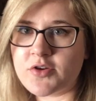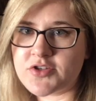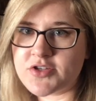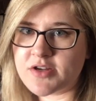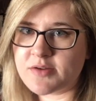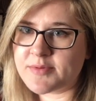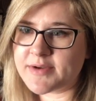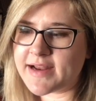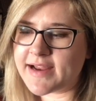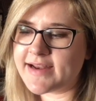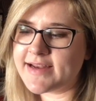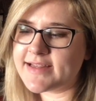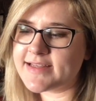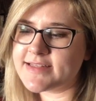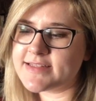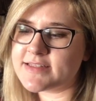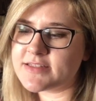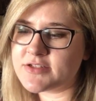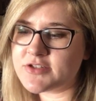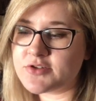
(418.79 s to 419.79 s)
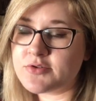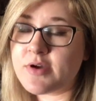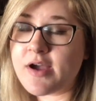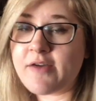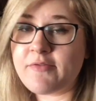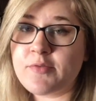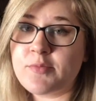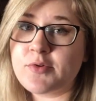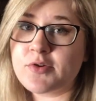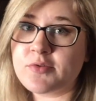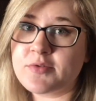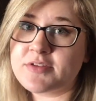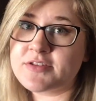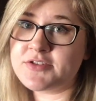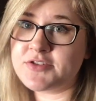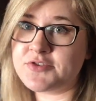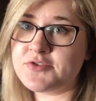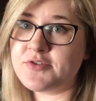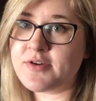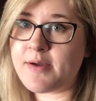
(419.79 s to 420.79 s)
Question number 9 is, do you have a book with
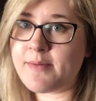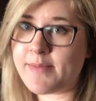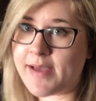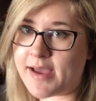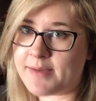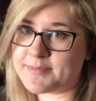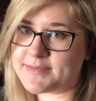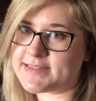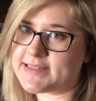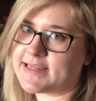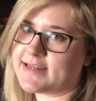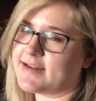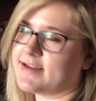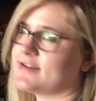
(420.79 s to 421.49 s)
2 maps in